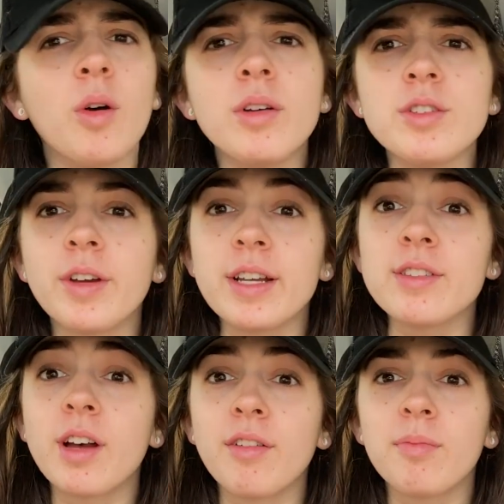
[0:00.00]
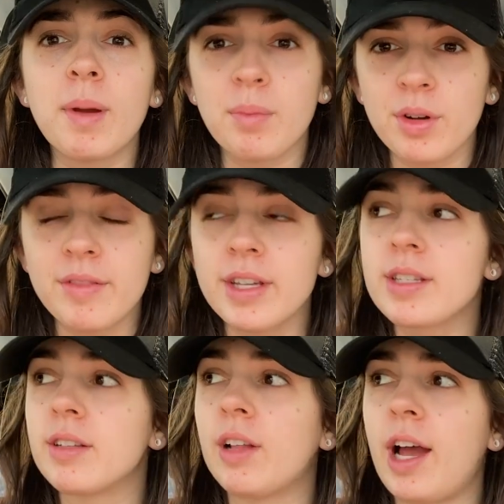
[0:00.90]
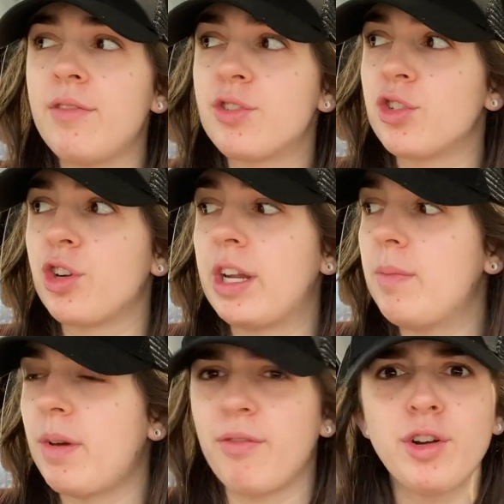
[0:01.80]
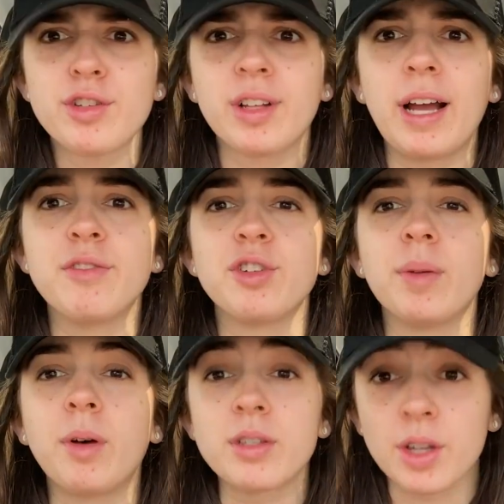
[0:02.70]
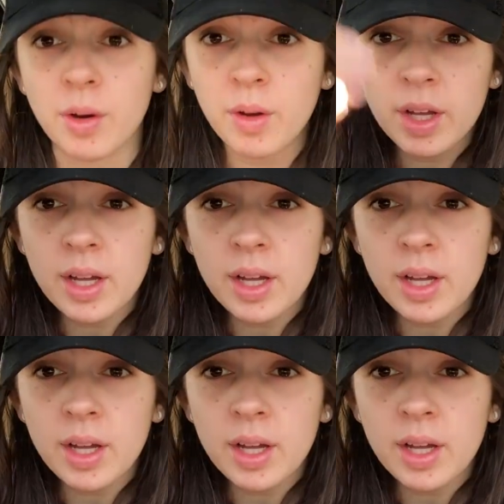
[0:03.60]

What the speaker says: as you guys saw from my previous live stream, my first live stream also,